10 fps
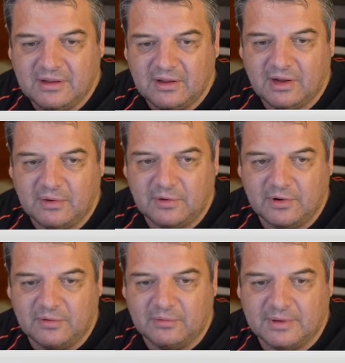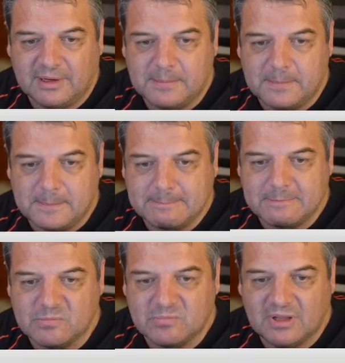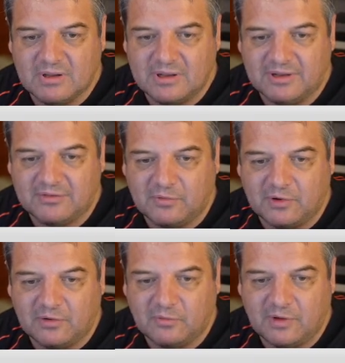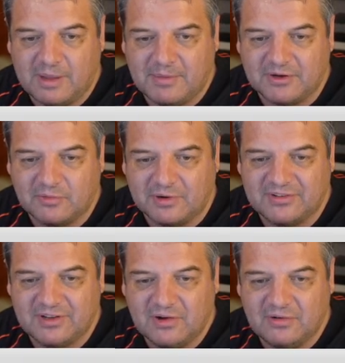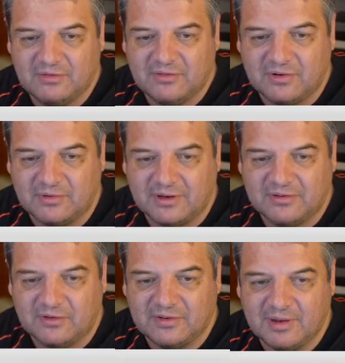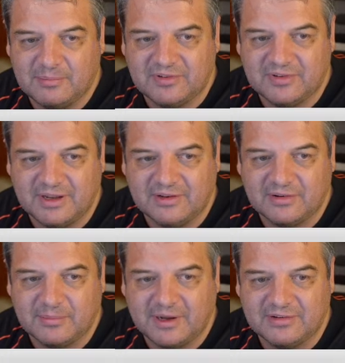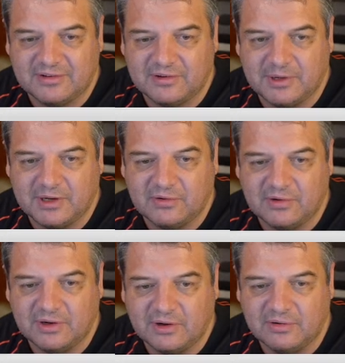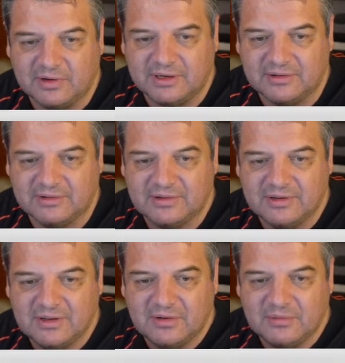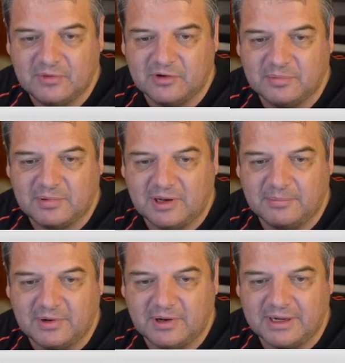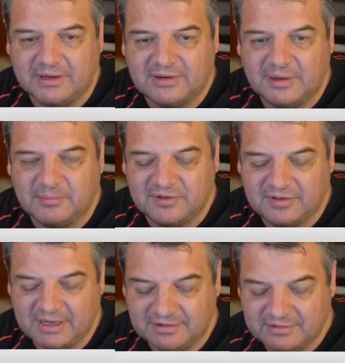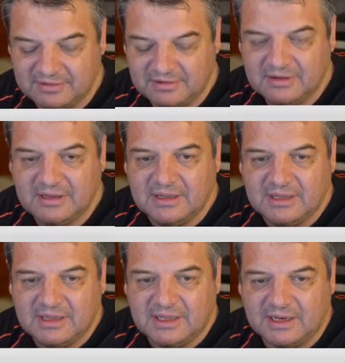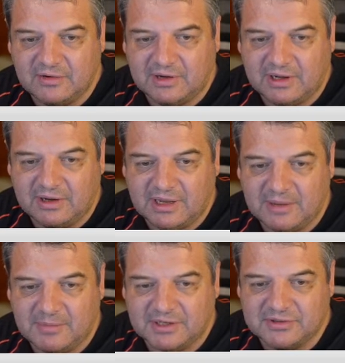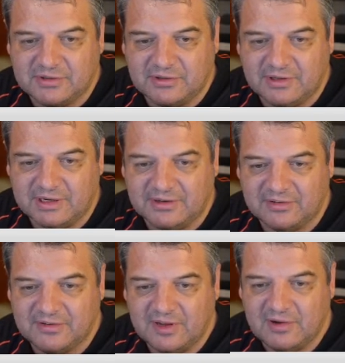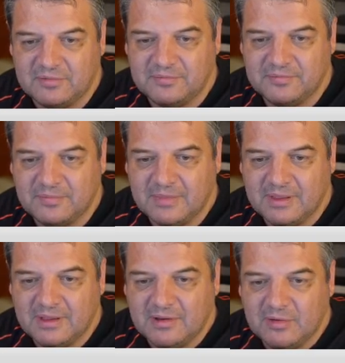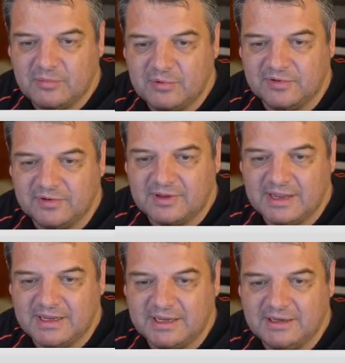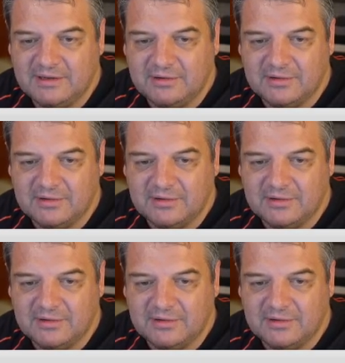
I want to, that's how much I want to sell. So I want to sell 10%. So basically it's your Bitcoin holdings multiplied by 10%, and that'll get you how much you need to sell. Profit taking